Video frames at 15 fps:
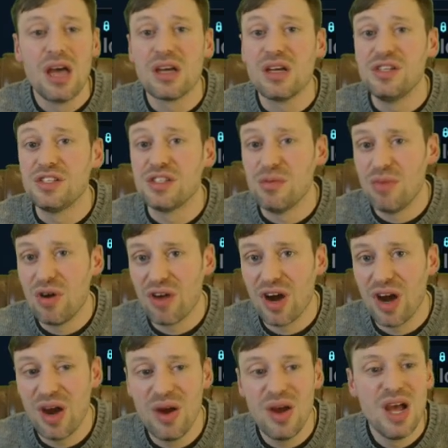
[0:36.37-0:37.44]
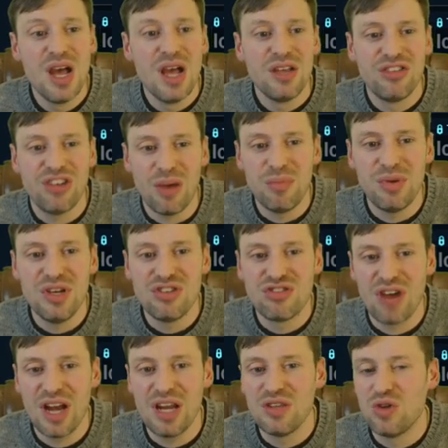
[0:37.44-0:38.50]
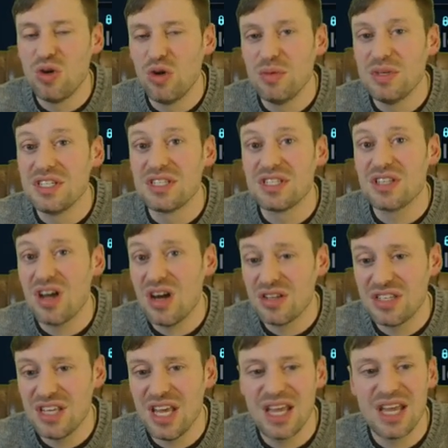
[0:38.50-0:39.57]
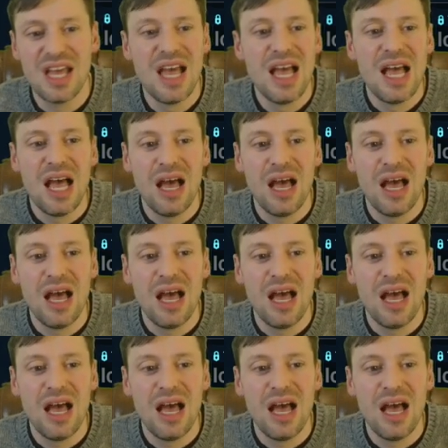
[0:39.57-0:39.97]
because tomorrow champion training tournament is starting,